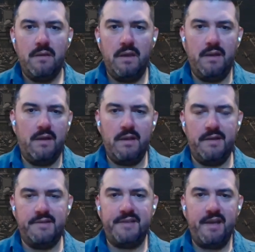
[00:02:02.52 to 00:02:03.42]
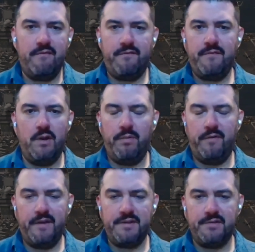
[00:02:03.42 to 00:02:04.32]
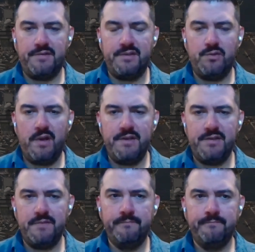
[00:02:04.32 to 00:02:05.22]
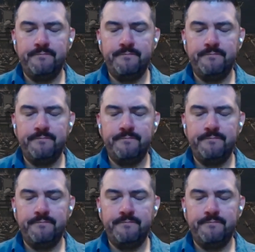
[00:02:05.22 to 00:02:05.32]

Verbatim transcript: in a in a safe you know professional situation?